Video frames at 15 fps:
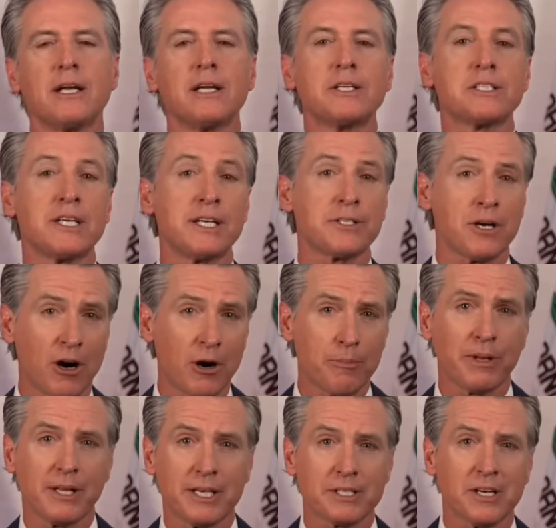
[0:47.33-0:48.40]
sent our
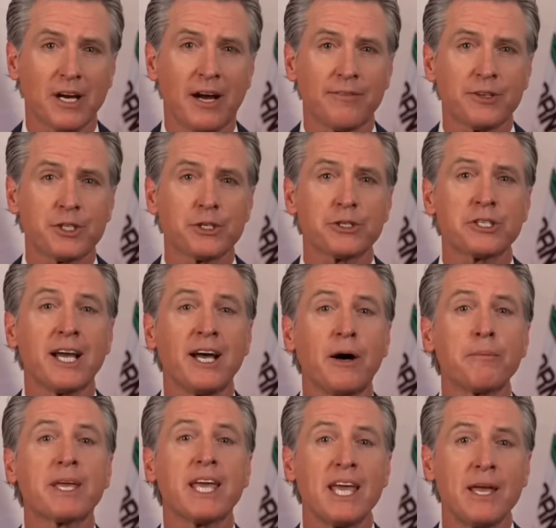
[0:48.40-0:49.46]
police officers to
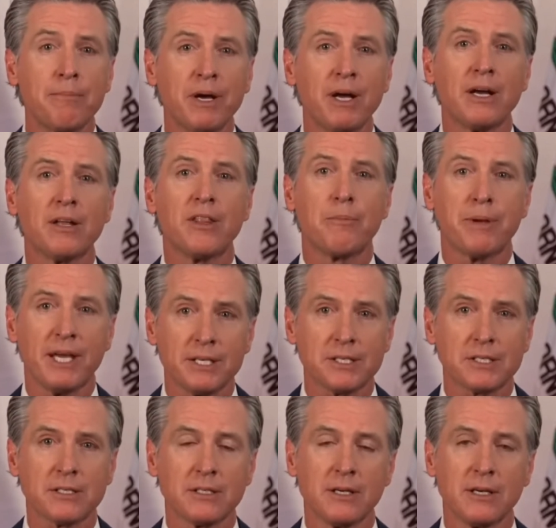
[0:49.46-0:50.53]
help keep the
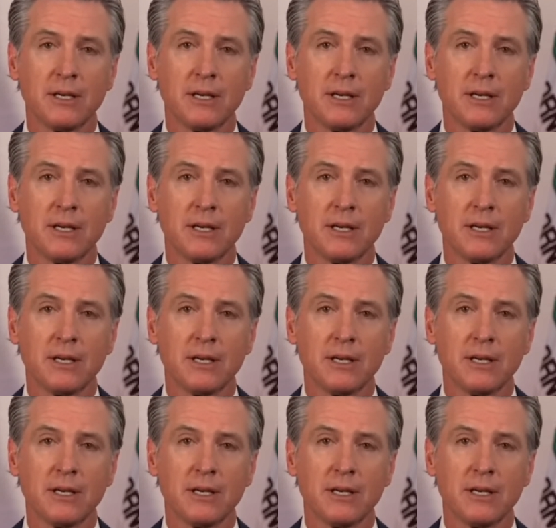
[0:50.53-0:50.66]
peace.